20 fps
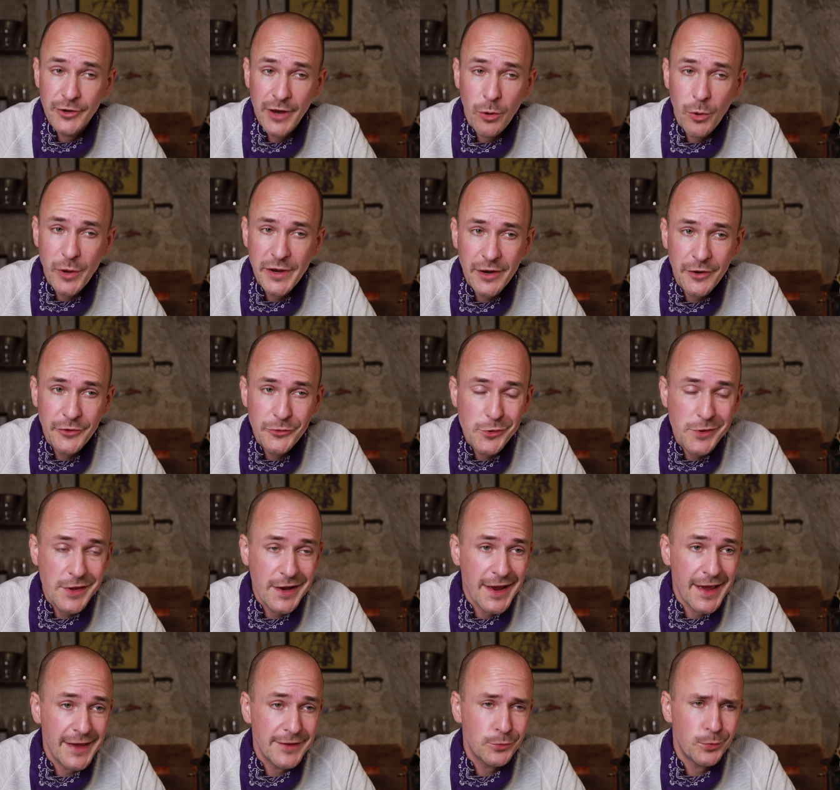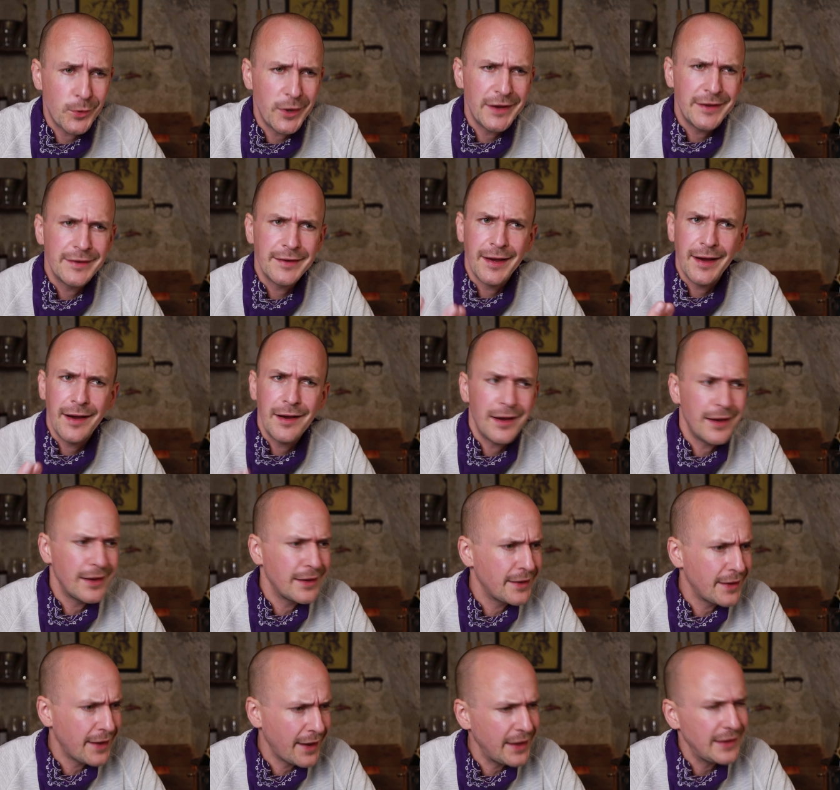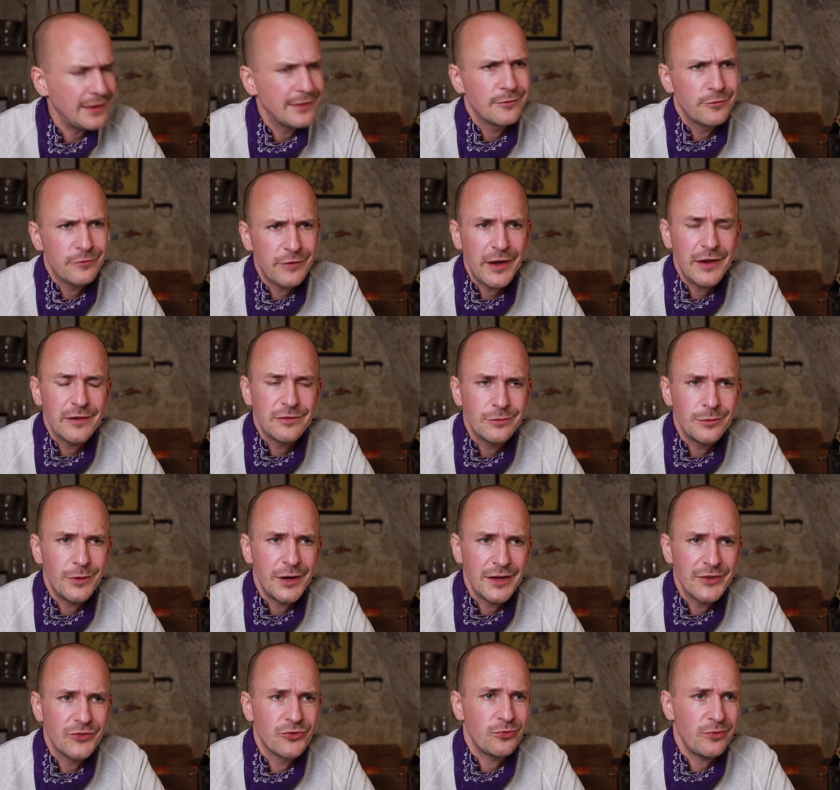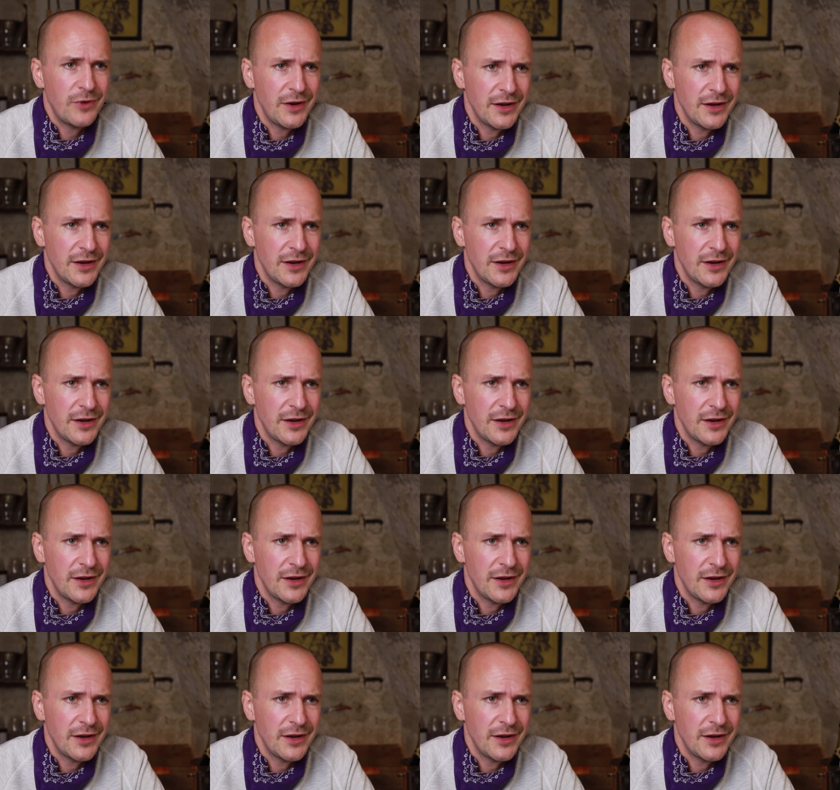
So now we're down to the last wine. I had five wines